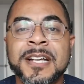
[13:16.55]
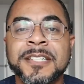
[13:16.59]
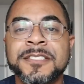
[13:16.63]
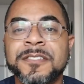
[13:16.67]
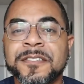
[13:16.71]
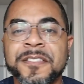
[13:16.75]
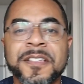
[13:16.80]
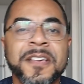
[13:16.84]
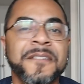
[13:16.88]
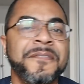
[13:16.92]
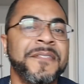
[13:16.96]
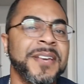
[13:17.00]
the
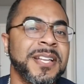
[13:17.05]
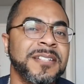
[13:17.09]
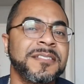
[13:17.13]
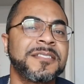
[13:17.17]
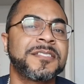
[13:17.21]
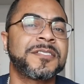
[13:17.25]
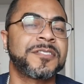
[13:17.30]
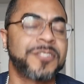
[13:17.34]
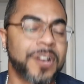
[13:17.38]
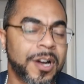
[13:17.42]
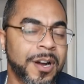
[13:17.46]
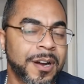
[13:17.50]
event
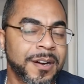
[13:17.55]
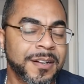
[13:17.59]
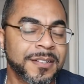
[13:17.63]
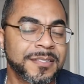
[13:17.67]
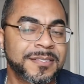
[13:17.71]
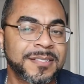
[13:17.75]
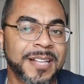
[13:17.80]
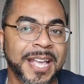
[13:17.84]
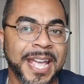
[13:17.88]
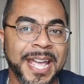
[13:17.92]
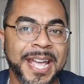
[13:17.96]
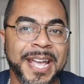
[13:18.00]
starts,
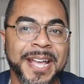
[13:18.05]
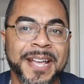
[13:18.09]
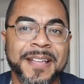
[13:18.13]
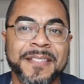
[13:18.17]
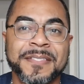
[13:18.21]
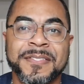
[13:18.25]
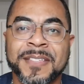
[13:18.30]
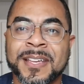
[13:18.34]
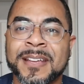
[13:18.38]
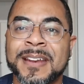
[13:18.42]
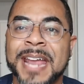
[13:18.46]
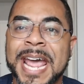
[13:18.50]
and
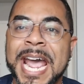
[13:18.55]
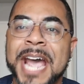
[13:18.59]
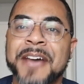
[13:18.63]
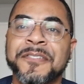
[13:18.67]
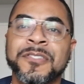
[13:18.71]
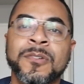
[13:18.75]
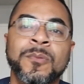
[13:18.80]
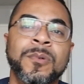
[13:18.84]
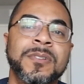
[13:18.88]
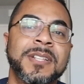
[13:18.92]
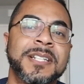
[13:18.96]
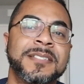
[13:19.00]
then
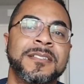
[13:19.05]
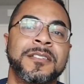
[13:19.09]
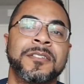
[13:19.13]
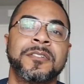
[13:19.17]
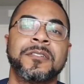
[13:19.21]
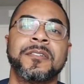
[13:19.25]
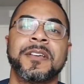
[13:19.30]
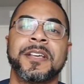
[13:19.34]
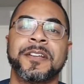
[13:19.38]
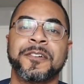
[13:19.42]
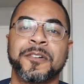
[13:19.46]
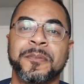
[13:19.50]
afterward there's a little
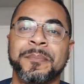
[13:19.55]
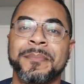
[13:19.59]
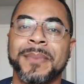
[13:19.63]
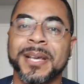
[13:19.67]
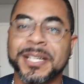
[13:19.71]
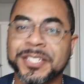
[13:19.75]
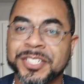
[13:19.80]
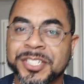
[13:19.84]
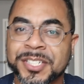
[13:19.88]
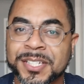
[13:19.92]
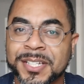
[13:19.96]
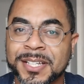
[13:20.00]

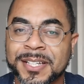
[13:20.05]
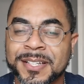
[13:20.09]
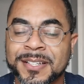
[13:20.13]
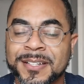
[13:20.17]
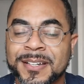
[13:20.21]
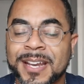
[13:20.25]
intermission,